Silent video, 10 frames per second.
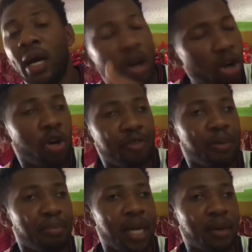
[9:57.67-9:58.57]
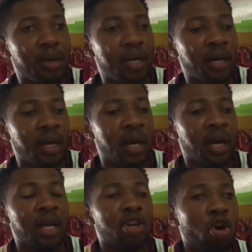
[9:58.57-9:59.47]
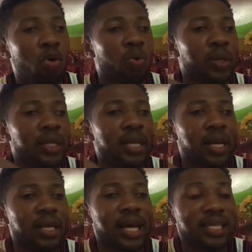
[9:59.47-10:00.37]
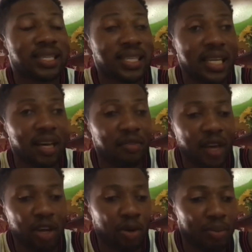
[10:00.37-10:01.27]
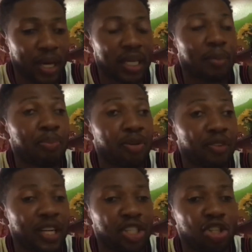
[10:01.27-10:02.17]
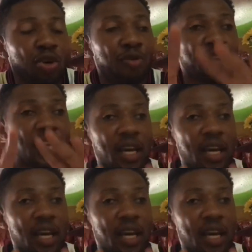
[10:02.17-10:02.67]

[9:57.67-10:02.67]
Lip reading: I go love him baby, Now that slave end up get a privilege now if he